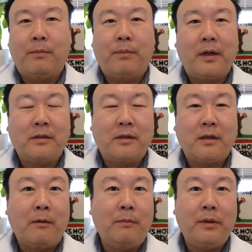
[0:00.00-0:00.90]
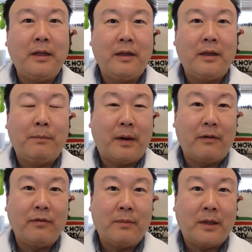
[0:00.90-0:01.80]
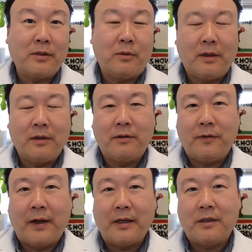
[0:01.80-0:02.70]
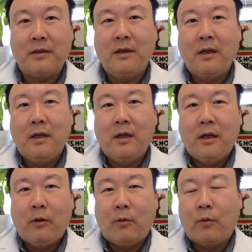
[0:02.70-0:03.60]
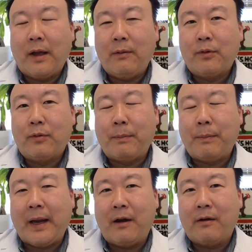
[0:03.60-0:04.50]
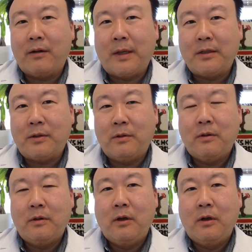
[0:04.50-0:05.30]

but it's completely above the muscle under the fascia, we're able to repair the muscle.